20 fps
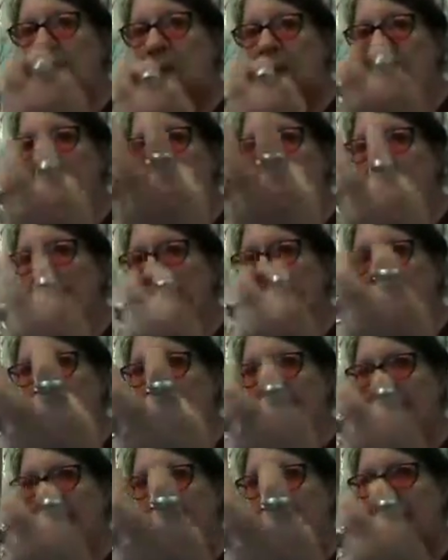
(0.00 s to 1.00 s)
grip when I
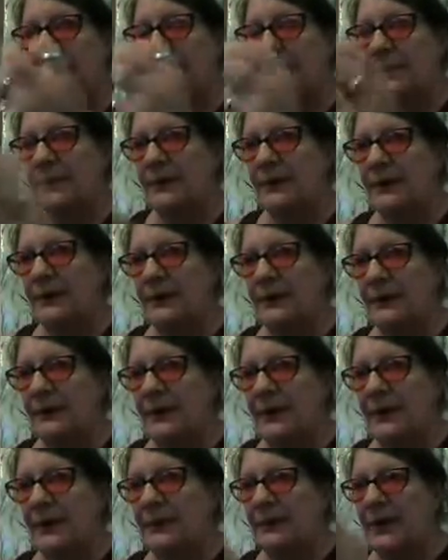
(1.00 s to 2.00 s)
was cleaning my pumpkin
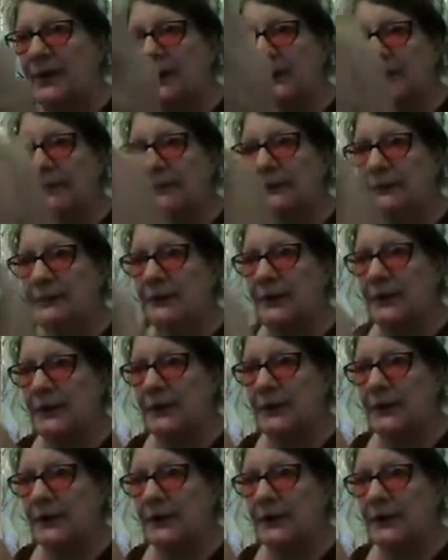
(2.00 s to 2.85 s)
to make pies.